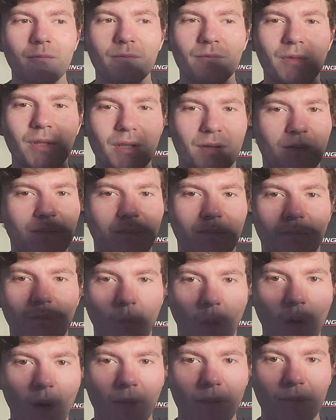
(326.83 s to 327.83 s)
Just
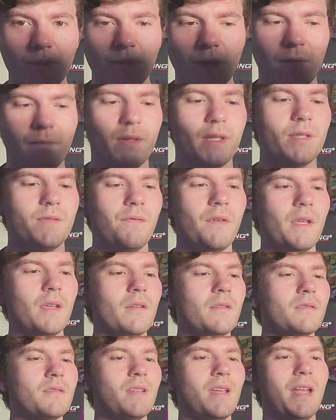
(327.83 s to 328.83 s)
one of these
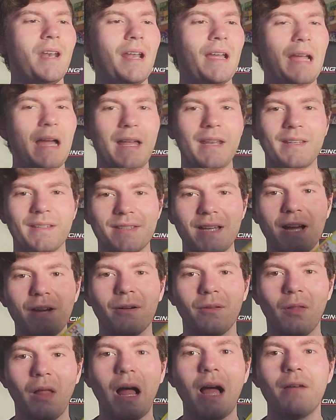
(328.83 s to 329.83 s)
figures, and I got an
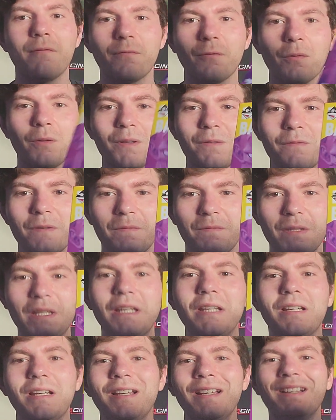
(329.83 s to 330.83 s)
entire lot for only
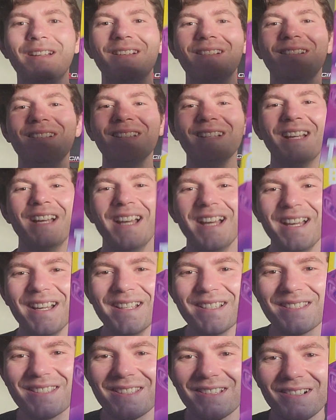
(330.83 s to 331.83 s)
50.
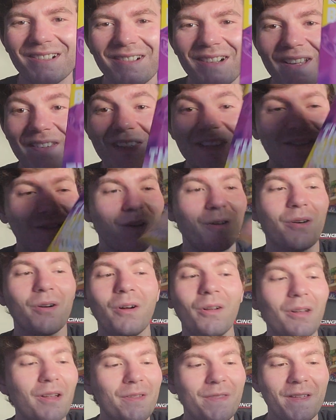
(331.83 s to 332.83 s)
So, and these are
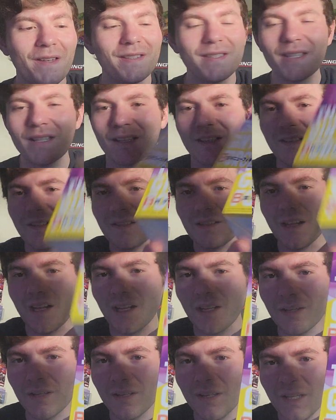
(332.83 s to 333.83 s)
all authentic.
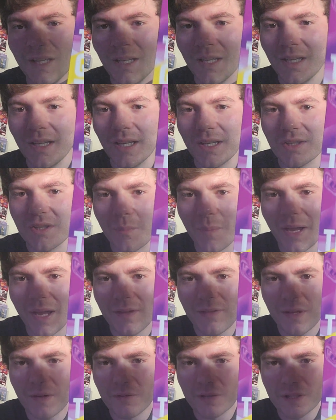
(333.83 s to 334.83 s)
In
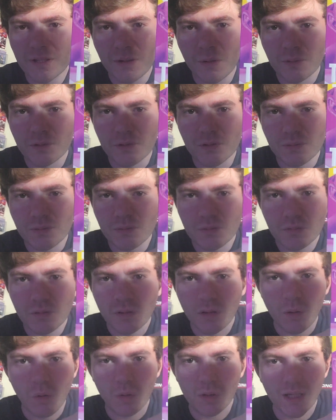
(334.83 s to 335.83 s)
Japan, they really don't do
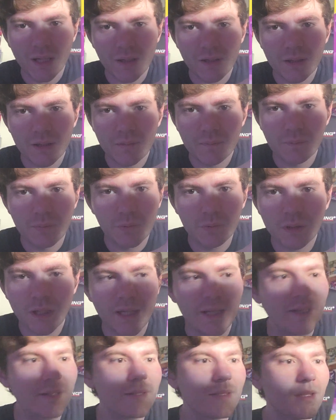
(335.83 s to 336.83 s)
a whole lot of
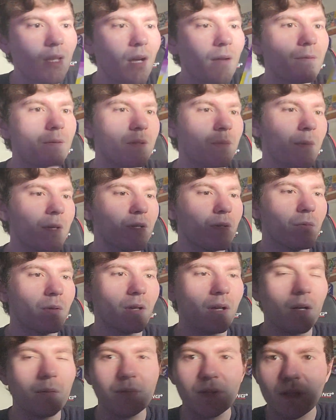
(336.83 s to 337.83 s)
bootleg stuff, especially when
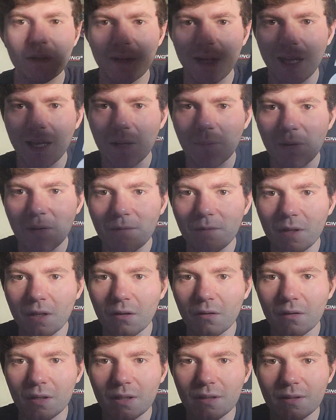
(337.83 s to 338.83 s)
it comes to the anime
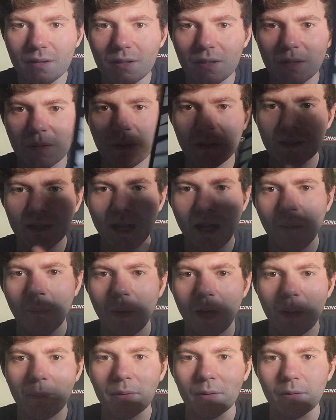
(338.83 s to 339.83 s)
figurines, just because of how
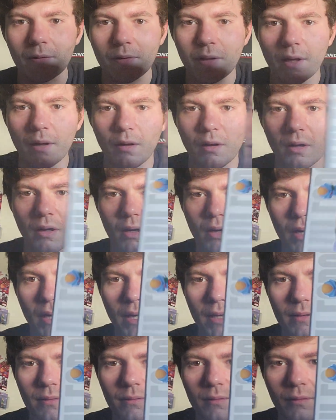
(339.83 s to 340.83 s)
popular they are,
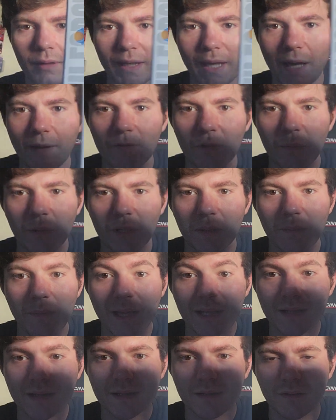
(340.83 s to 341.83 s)
and like everybody
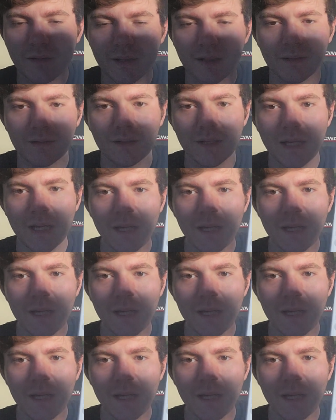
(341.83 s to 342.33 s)
makes, like,